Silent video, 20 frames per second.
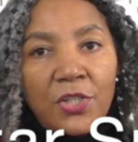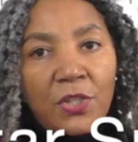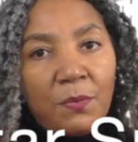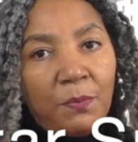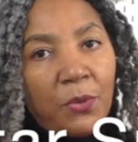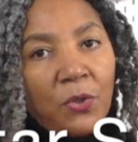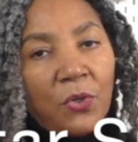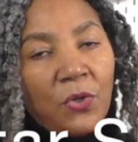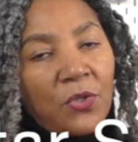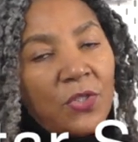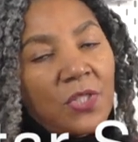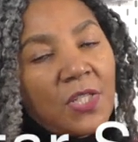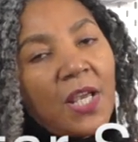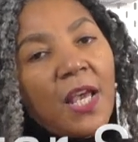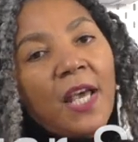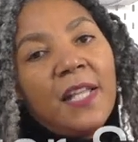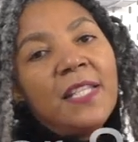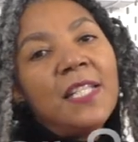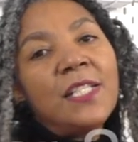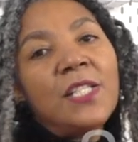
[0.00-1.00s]
Supporter,
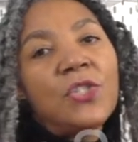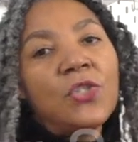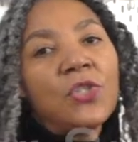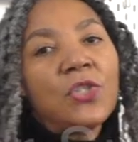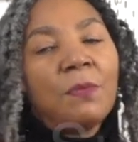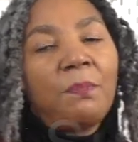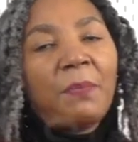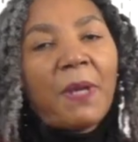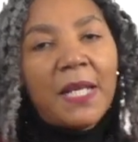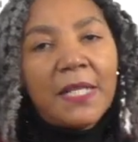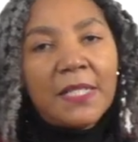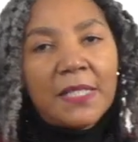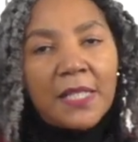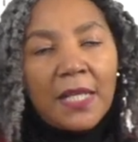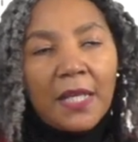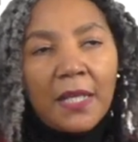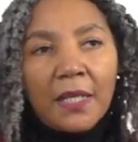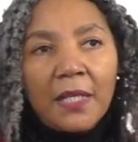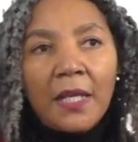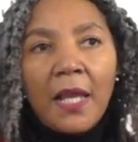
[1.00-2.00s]
and this is just a
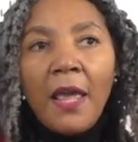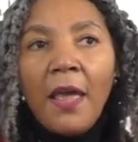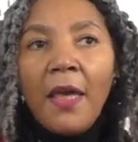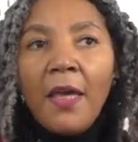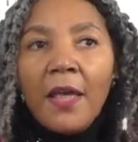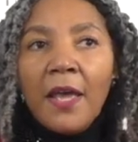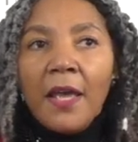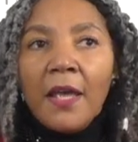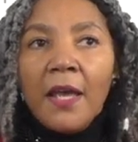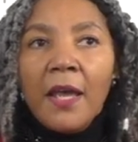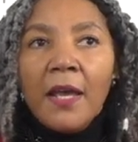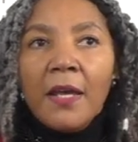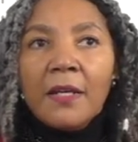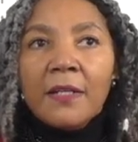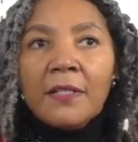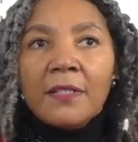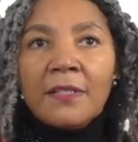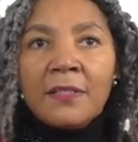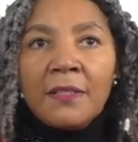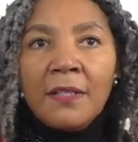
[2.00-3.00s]
basic
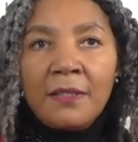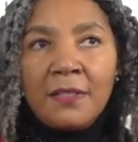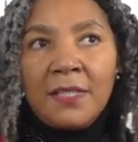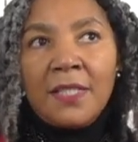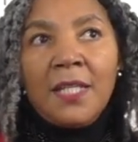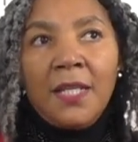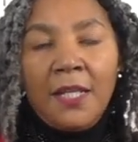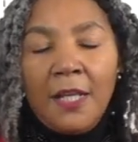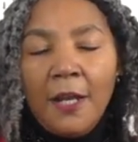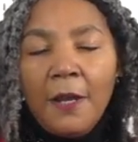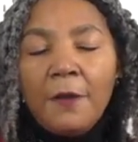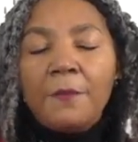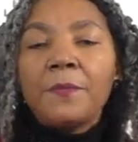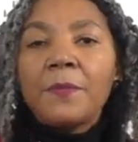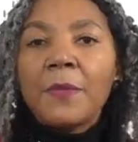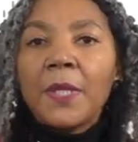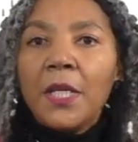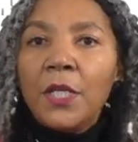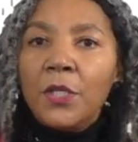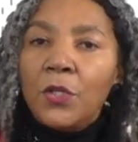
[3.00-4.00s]
tier
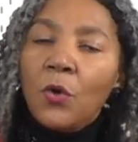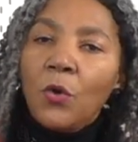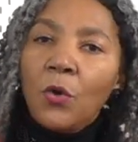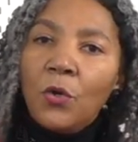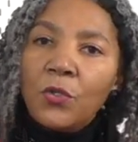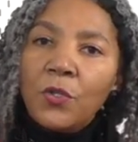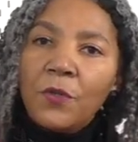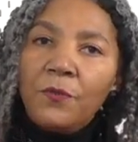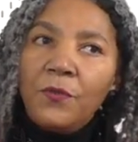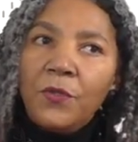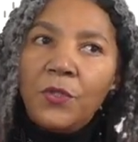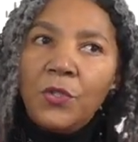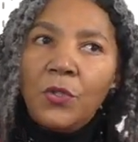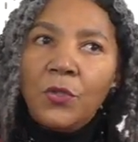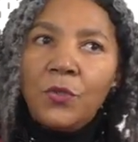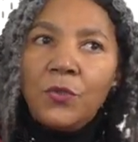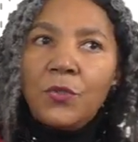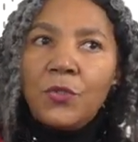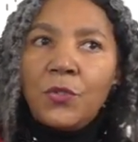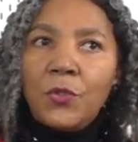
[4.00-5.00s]
in order for
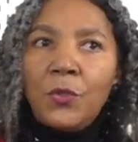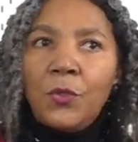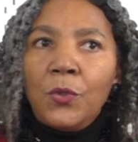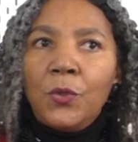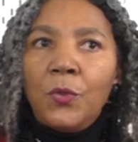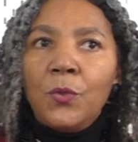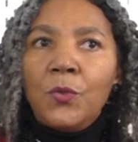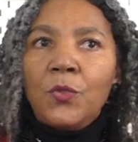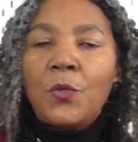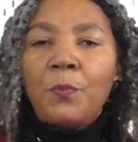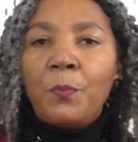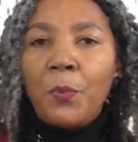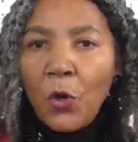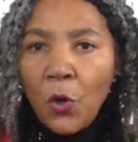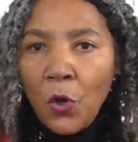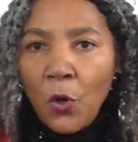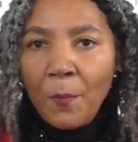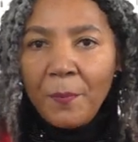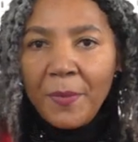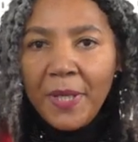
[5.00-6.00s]
you to
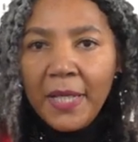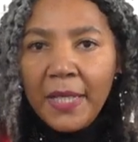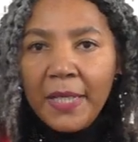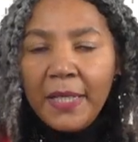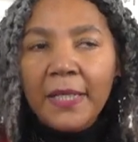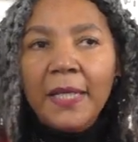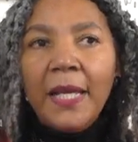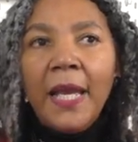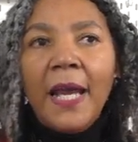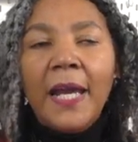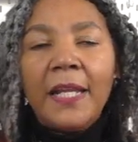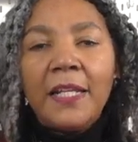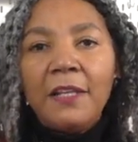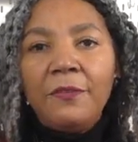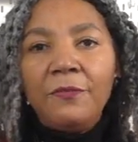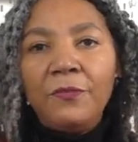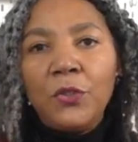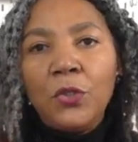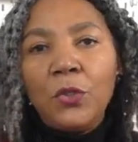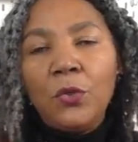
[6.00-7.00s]
support me. And
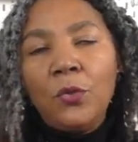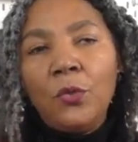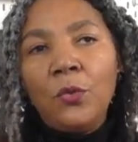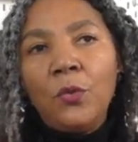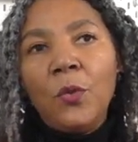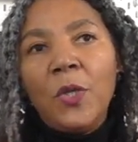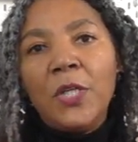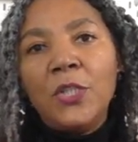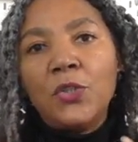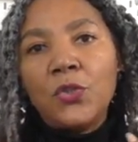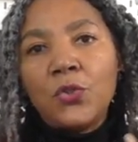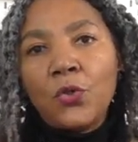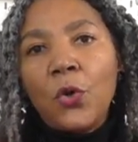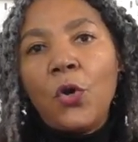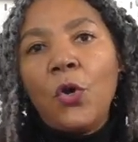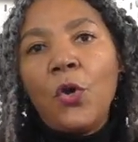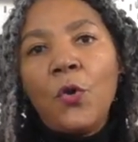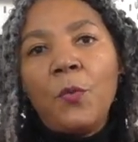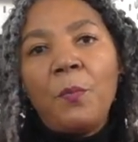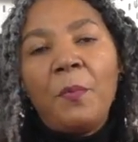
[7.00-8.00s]
if you
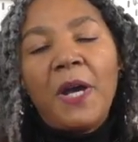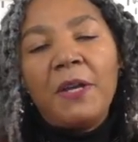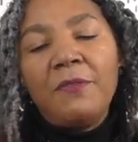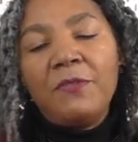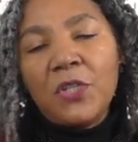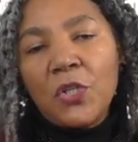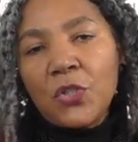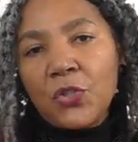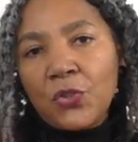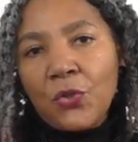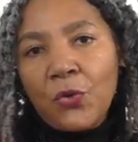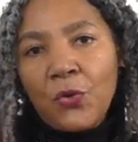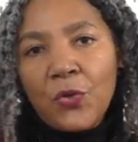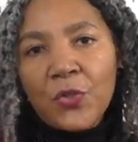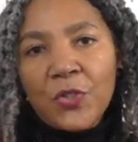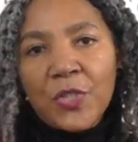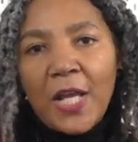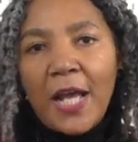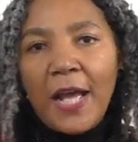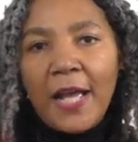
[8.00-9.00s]
enjoy my video
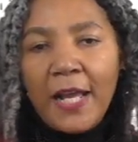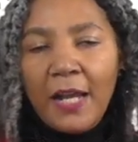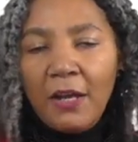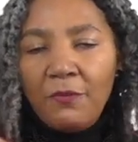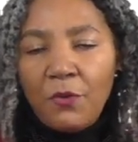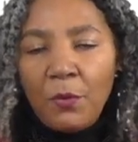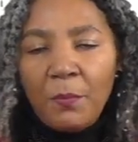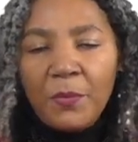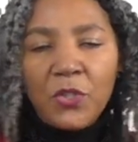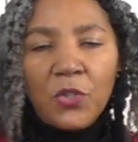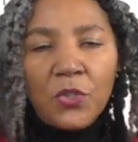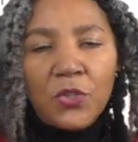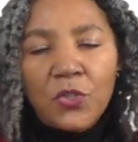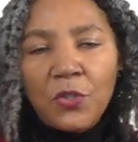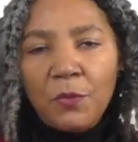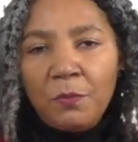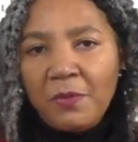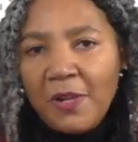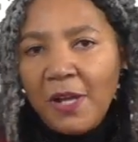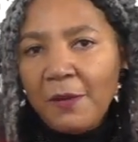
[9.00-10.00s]
tutorials that I have on my
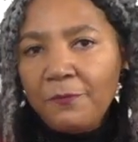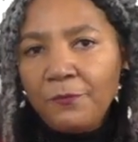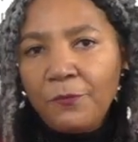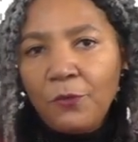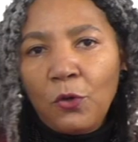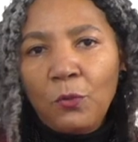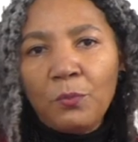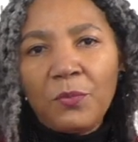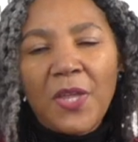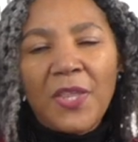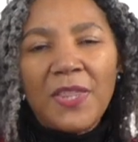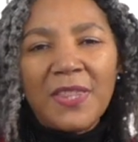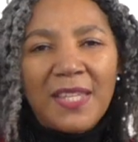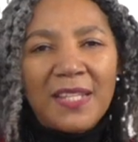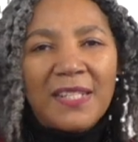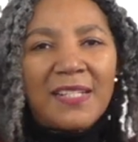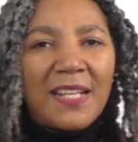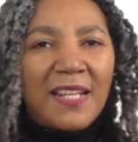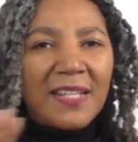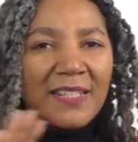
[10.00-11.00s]
YouTube platform, then
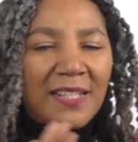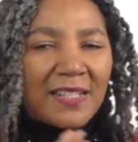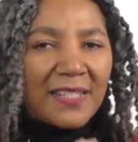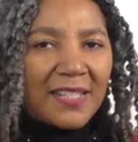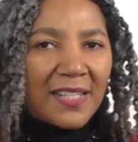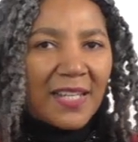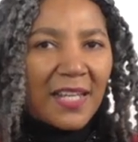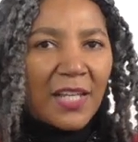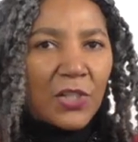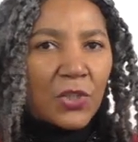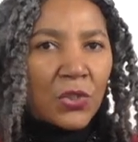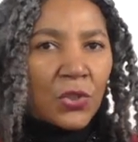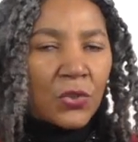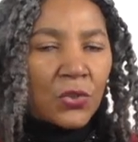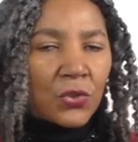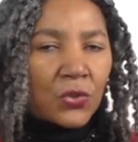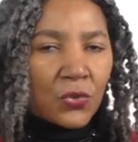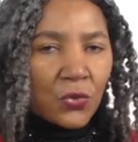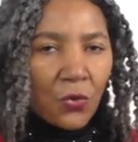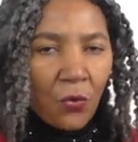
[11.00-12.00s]
this is a tier to
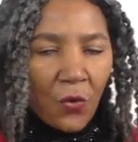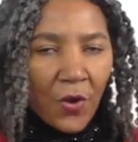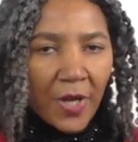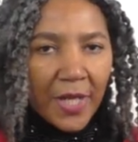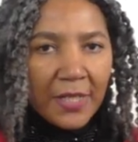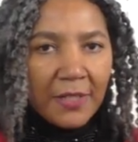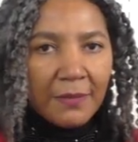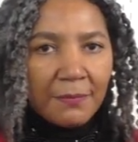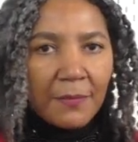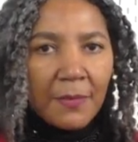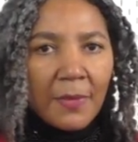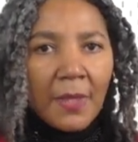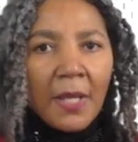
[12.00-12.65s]
join.